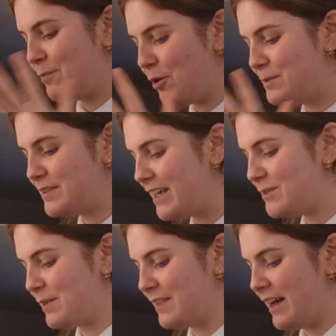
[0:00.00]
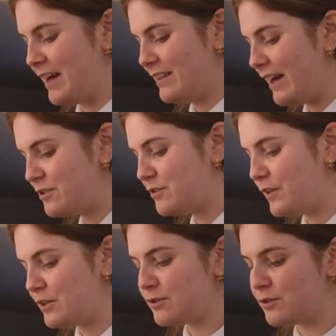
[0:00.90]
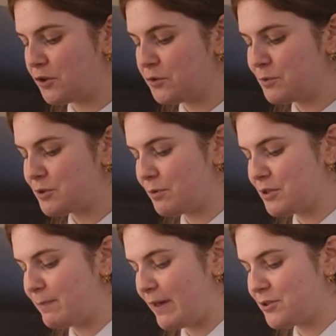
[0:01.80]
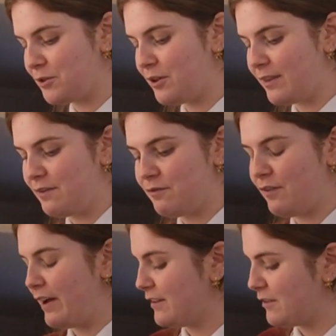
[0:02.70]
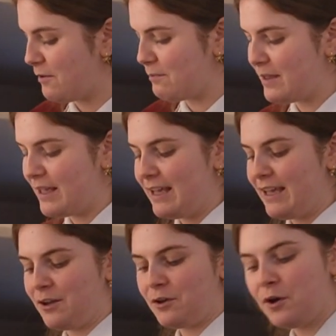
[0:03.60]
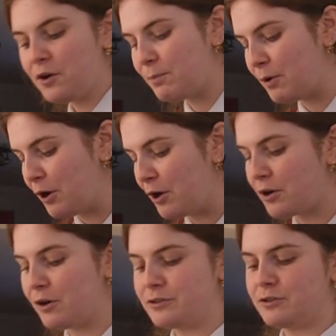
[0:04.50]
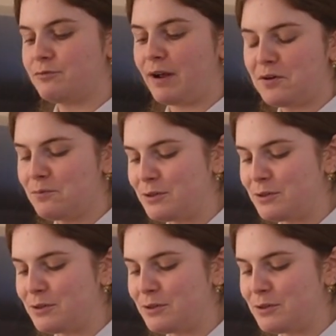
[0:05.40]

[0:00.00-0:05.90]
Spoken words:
obsessed with that. That just feels so much more special than finding them in a cookbook or just random